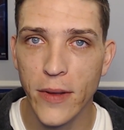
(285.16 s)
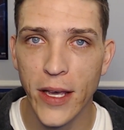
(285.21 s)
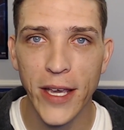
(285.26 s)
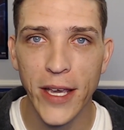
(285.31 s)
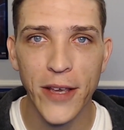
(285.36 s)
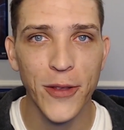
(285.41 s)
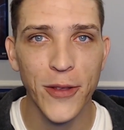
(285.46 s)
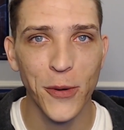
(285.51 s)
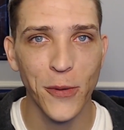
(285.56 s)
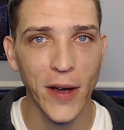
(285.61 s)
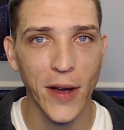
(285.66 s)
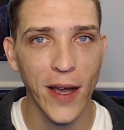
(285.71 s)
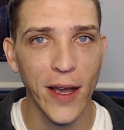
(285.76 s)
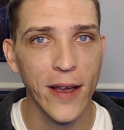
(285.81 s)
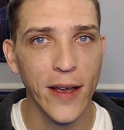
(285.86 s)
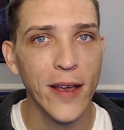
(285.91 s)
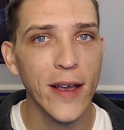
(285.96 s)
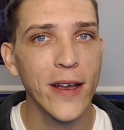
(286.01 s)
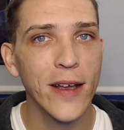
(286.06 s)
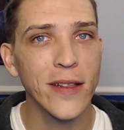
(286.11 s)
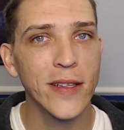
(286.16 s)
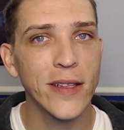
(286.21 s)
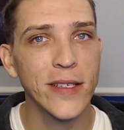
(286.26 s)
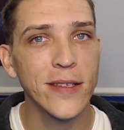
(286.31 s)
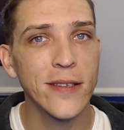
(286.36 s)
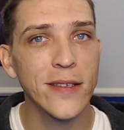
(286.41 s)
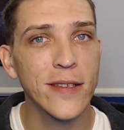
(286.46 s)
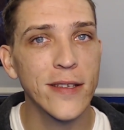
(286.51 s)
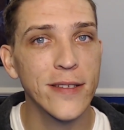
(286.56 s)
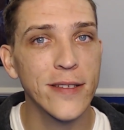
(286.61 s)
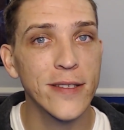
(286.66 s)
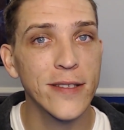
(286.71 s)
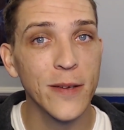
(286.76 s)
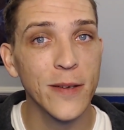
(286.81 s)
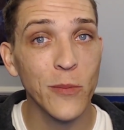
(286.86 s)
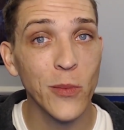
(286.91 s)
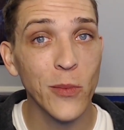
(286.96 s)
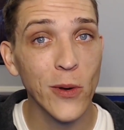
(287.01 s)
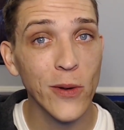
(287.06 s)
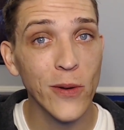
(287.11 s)
Either way, this is a
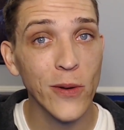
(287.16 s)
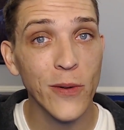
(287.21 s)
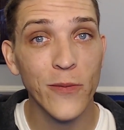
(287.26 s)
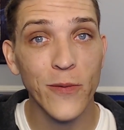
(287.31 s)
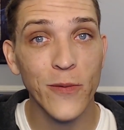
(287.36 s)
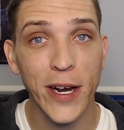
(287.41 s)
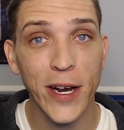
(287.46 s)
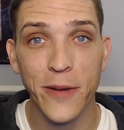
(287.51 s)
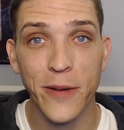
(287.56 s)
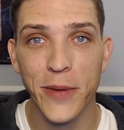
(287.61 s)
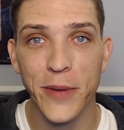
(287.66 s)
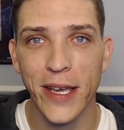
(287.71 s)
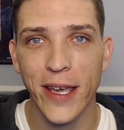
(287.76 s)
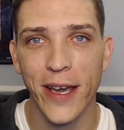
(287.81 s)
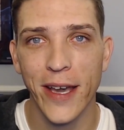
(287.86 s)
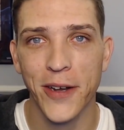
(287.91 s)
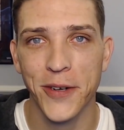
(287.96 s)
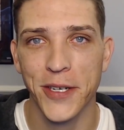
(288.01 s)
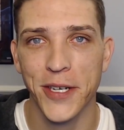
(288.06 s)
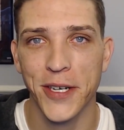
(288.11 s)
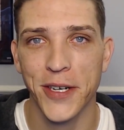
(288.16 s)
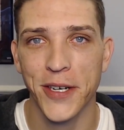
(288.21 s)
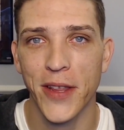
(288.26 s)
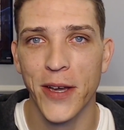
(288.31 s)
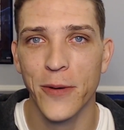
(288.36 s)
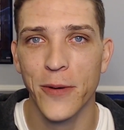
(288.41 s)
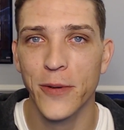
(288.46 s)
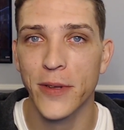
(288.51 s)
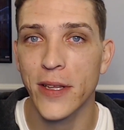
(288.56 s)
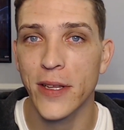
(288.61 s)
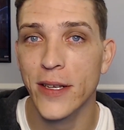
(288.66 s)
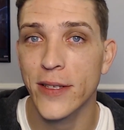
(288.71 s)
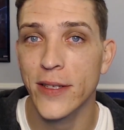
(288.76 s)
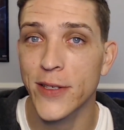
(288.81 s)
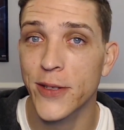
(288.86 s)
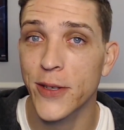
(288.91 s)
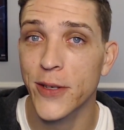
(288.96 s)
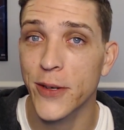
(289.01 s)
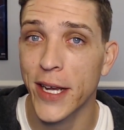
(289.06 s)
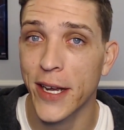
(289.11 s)
simple, random encounter that will not
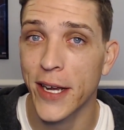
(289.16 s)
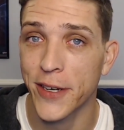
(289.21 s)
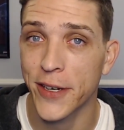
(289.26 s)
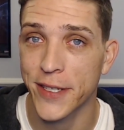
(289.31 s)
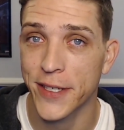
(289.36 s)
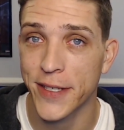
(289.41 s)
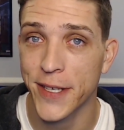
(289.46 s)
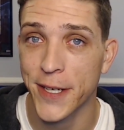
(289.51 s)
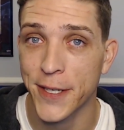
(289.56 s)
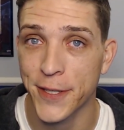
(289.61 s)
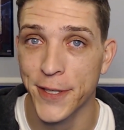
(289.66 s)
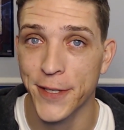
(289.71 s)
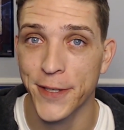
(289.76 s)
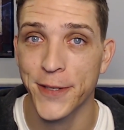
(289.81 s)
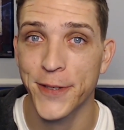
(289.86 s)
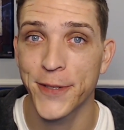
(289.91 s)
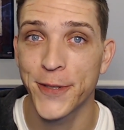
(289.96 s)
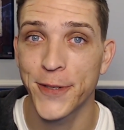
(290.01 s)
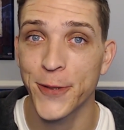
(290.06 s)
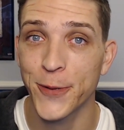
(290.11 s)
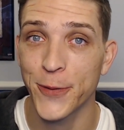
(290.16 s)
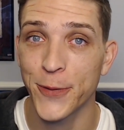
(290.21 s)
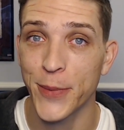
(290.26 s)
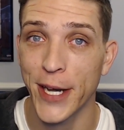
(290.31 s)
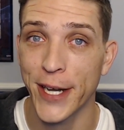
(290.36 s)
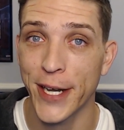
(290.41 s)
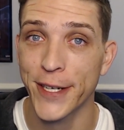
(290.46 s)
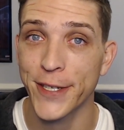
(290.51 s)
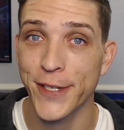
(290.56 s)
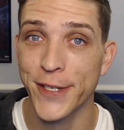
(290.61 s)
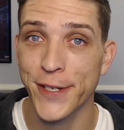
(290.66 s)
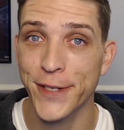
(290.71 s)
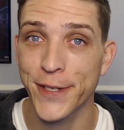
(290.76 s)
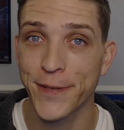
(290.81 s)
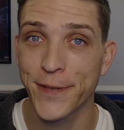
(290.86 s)
slow down your sessions too much.